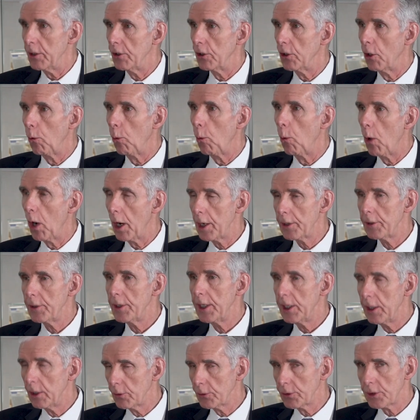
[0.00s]
You know, what are
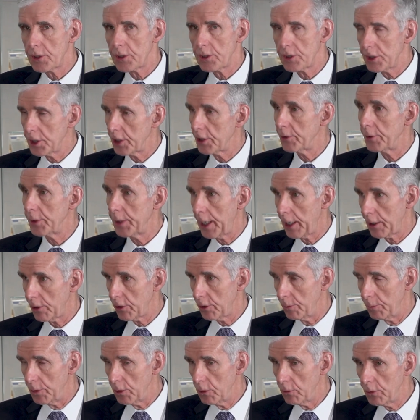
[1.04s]
the illnesses that are in our
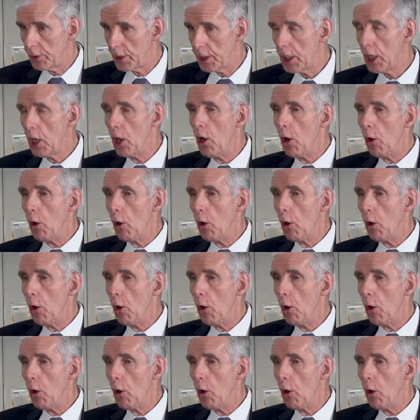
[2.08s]
community?